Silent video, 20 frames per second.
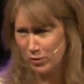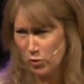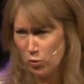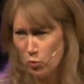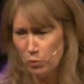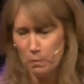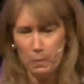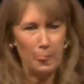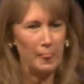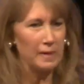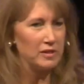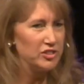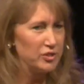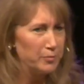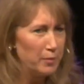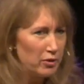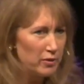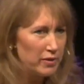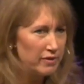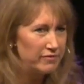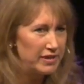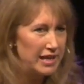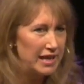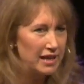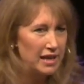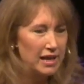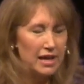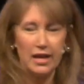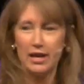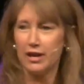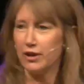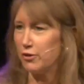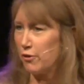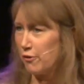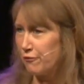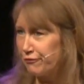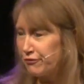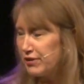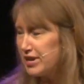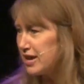Oh, tomorrow evening, got a
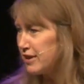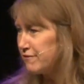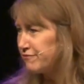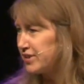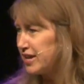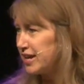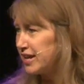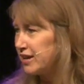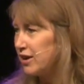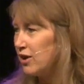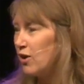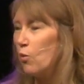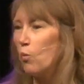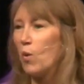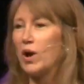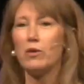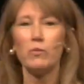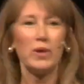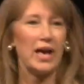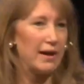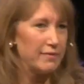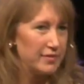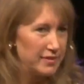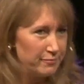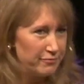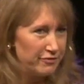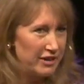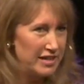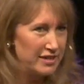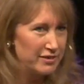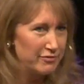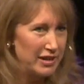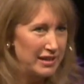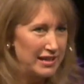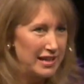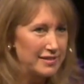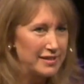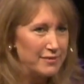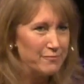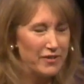free evening, why don't we have some friends around?
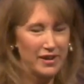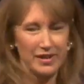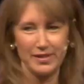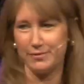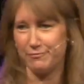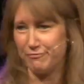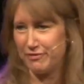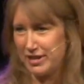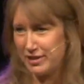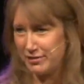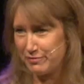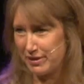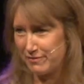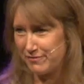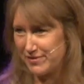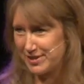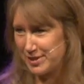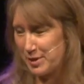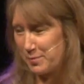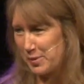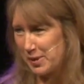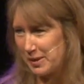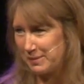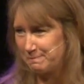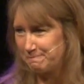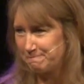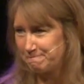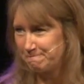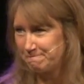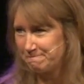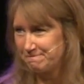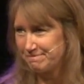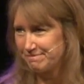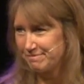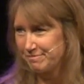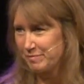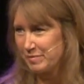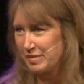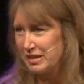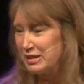Let's invite some friends around for supper.
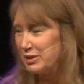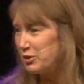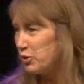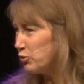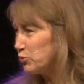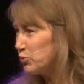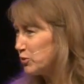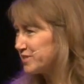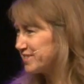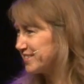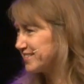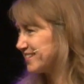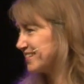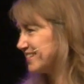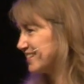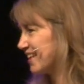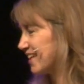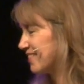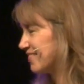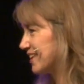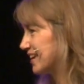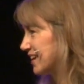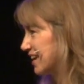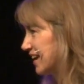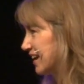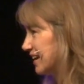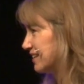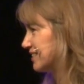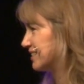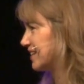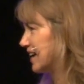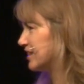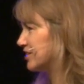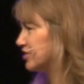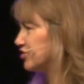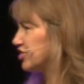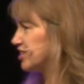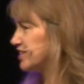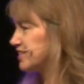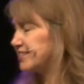God wasn't sitting there thinking and saying to
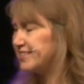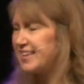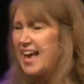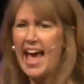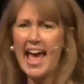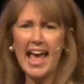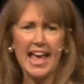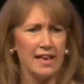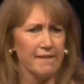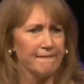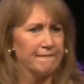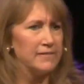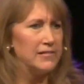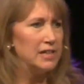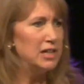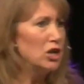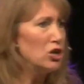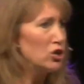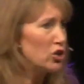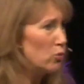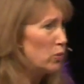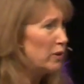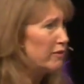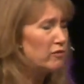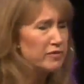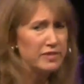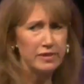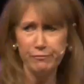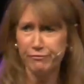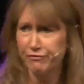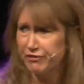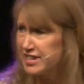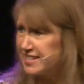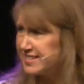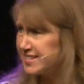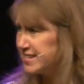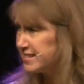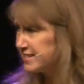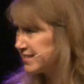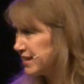Jesus, hey, look, we've got some free
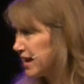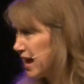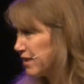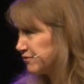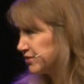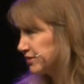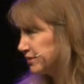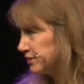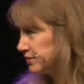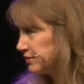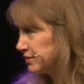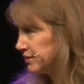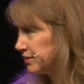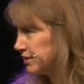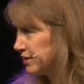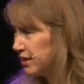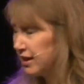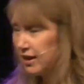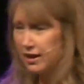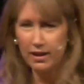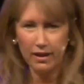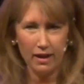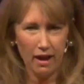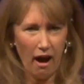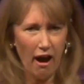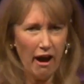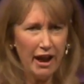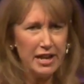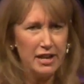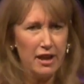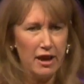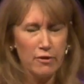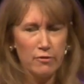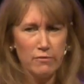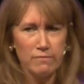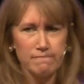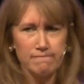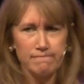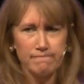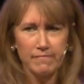seats in heaven. I know,
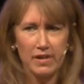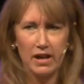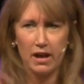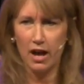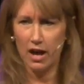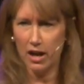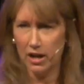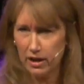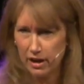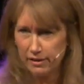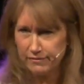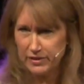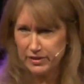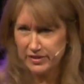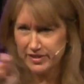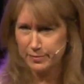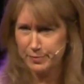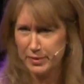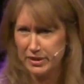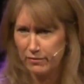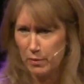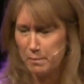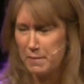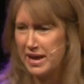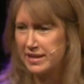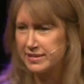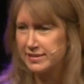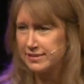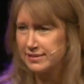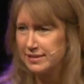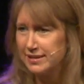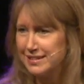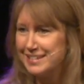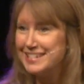her life looks a bit of a mess.